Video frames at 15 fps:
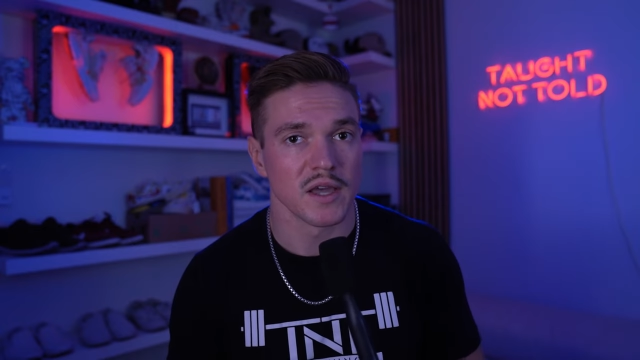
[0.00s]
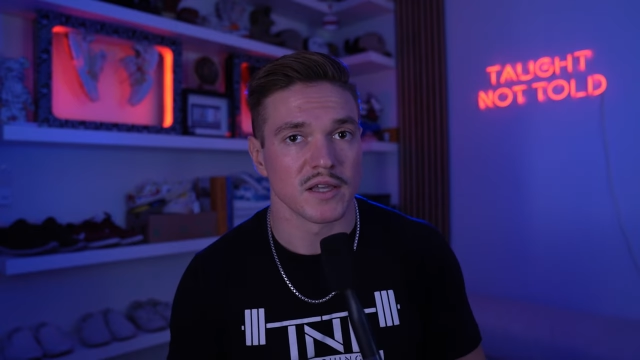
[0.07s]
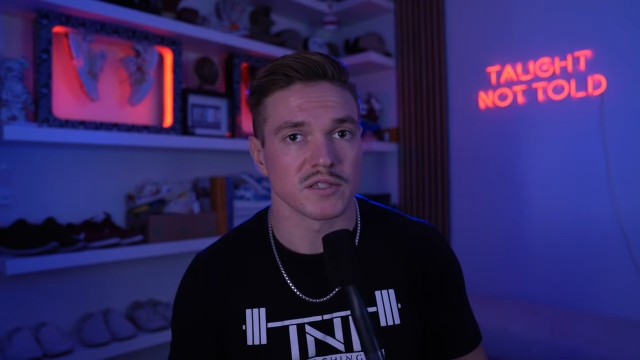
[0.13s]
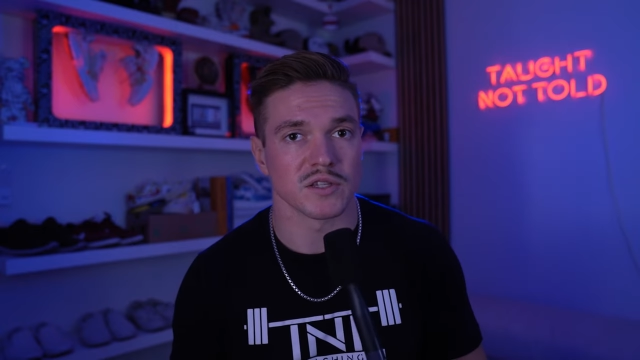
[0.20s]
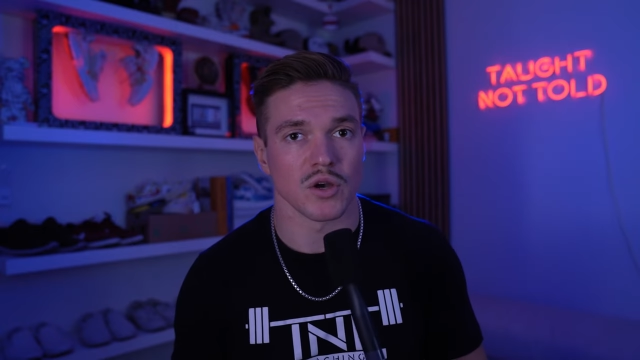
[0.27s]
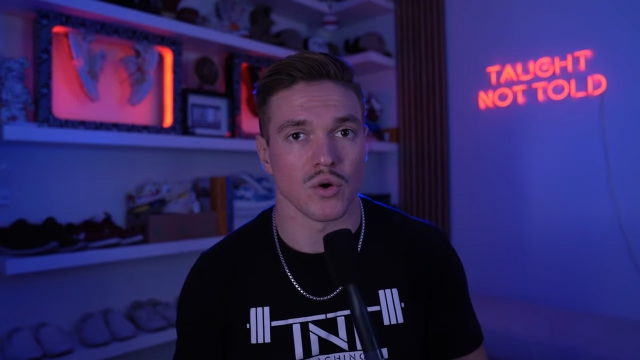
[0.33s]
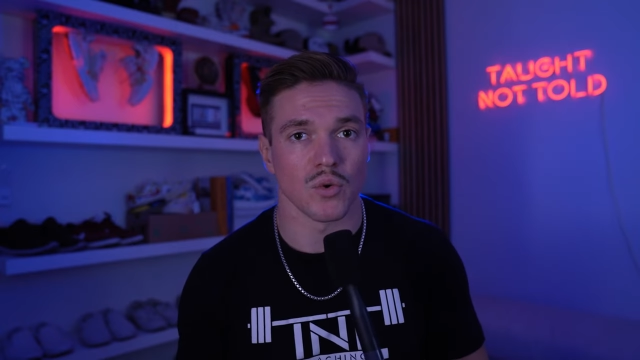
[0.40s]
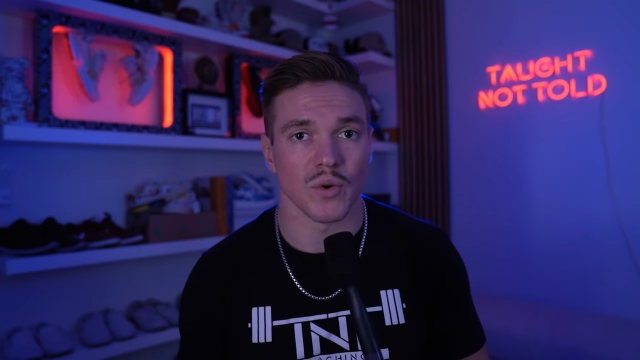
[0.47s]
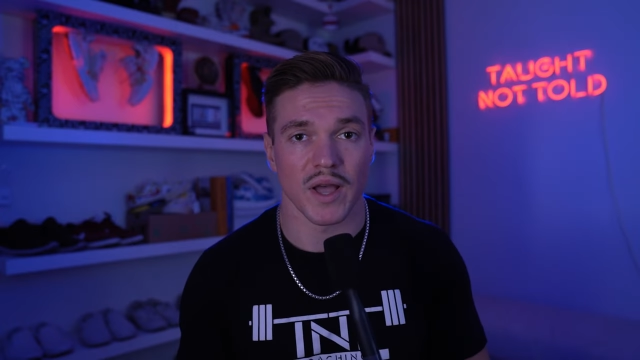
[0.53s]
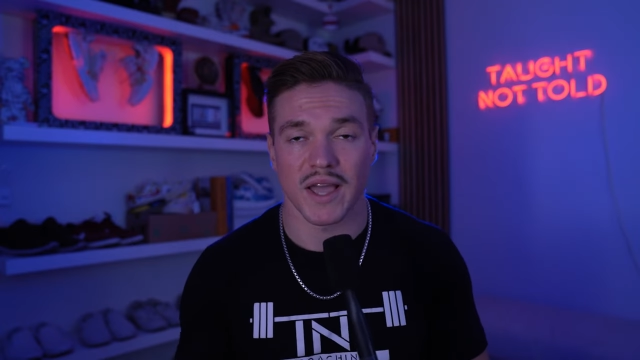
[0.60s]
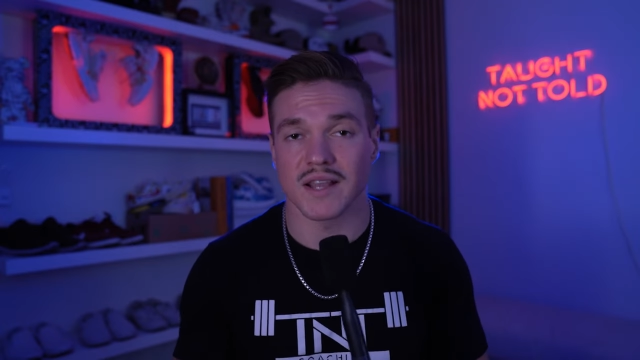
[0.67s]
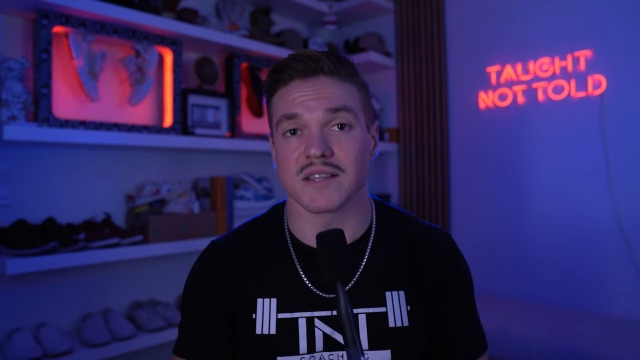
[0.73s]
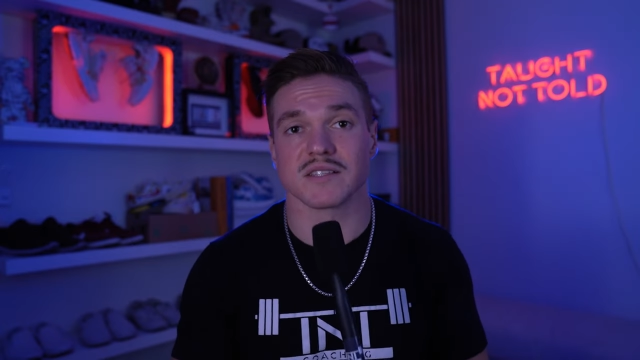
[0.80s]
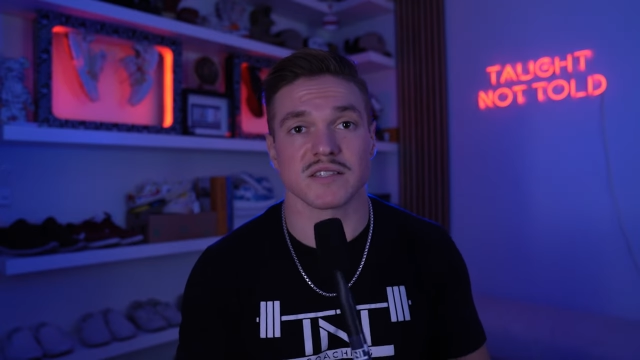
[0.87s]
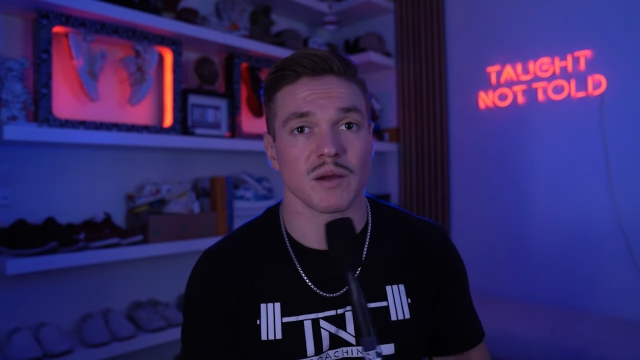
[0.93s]
so
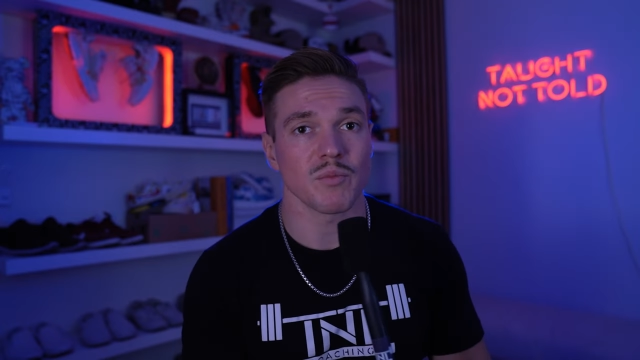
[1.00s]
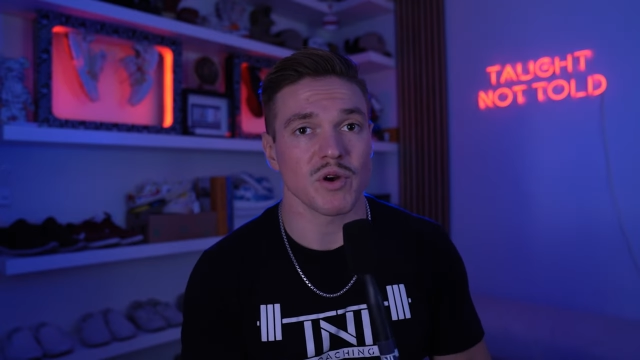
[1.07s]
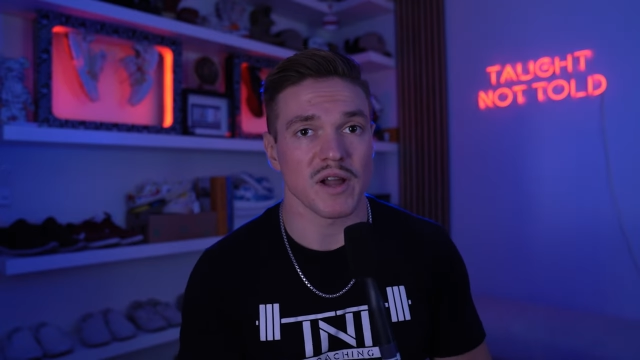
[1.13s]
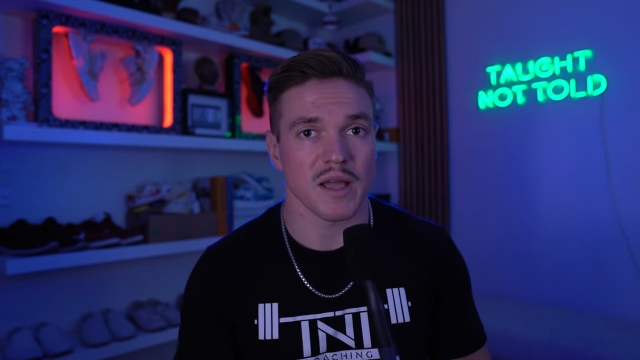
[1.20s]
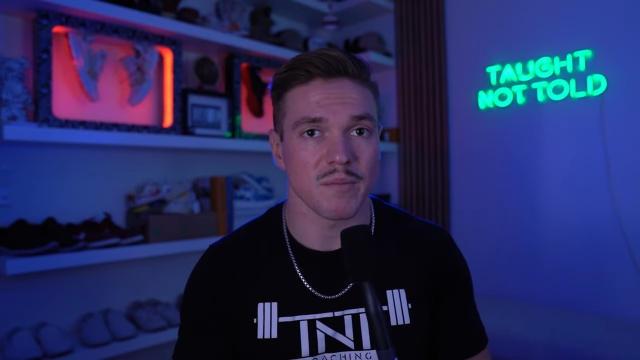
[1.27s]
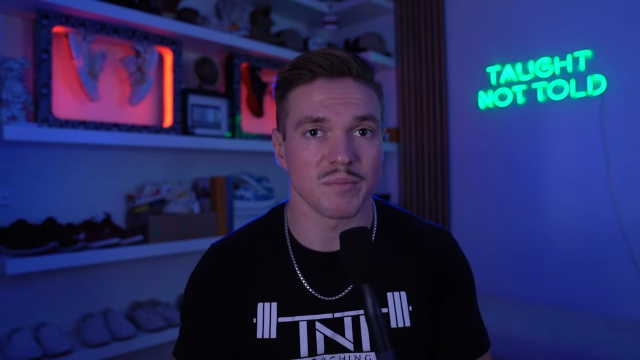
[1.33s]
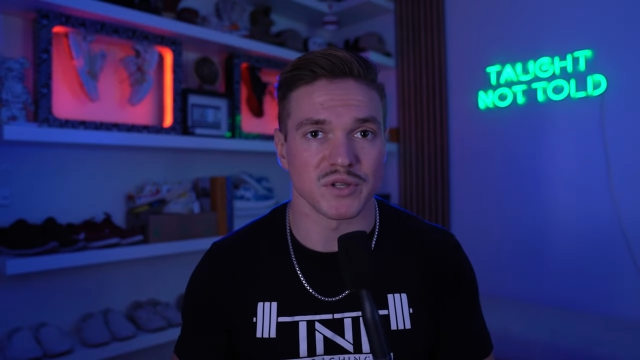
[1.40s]
and somewhere in